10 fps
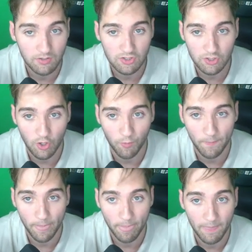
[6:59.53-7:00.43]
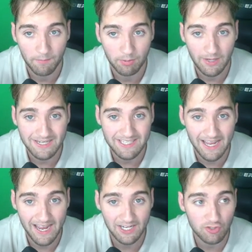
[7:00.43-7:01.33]
So price
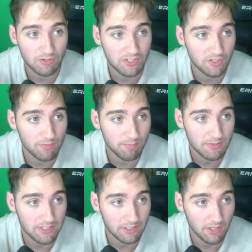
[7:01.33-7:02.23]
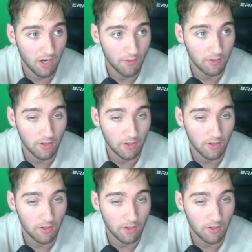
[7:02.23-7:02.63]
actually sweeps it on the